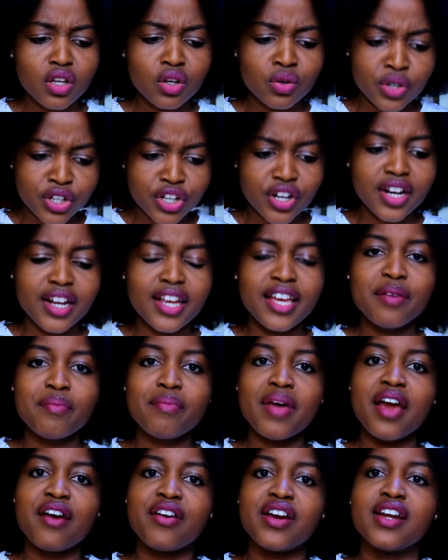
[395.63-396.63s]
we're gonna get
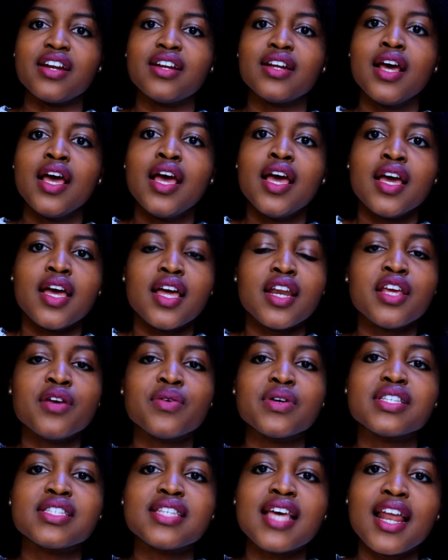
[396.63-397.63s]
married, and he
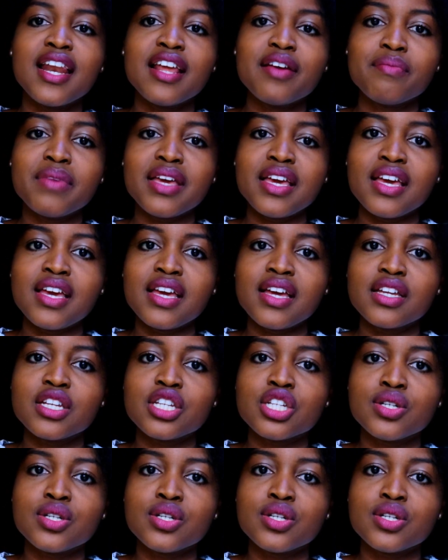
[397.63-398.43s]
was telling me